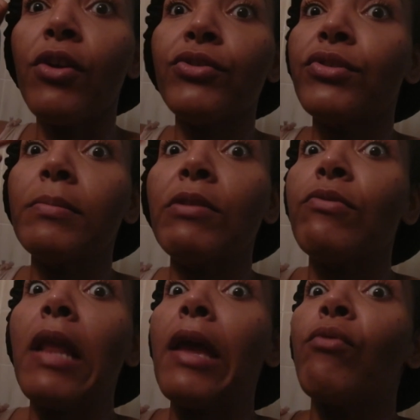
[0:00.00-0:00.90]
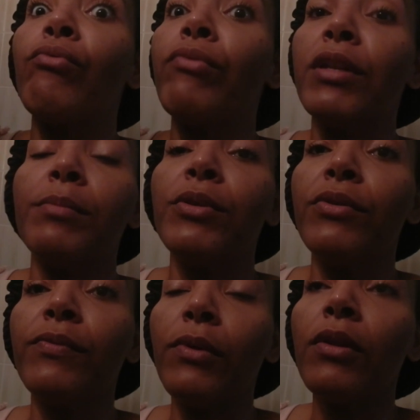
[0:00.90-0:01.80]
used to be like really
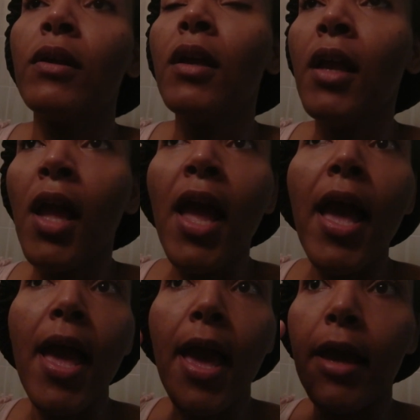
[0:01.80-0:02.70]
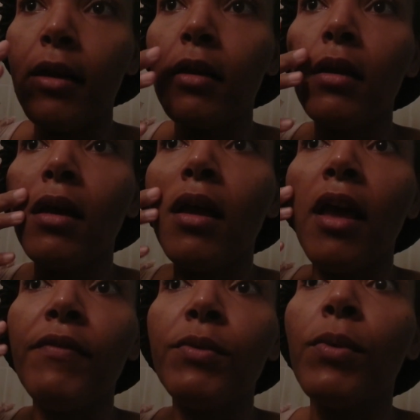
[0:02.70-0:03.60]
beautiful. And
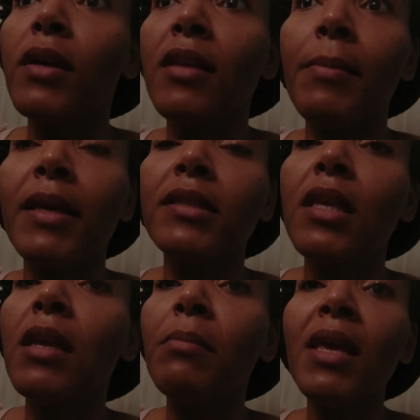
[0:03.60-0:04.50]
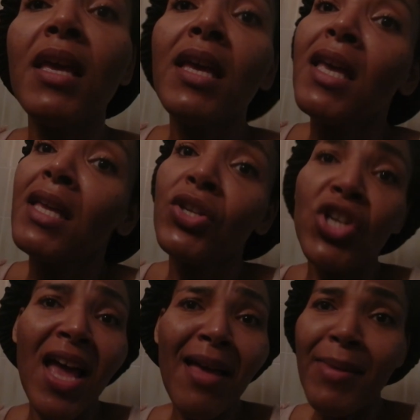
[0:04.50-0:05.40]
if it works on my skin,
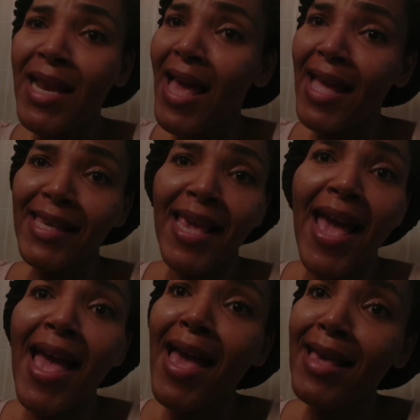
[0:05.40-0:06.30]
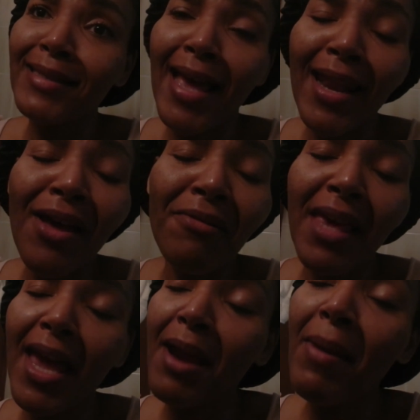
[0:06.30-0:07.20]
I'll be like, yes, I don't
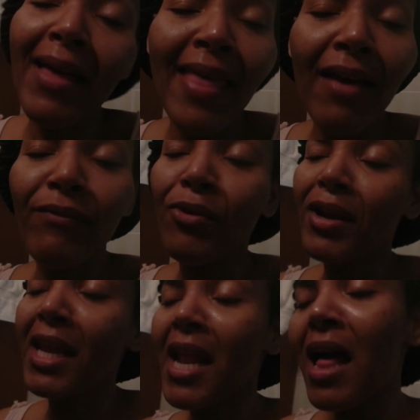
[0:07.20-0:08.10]
care about that $40,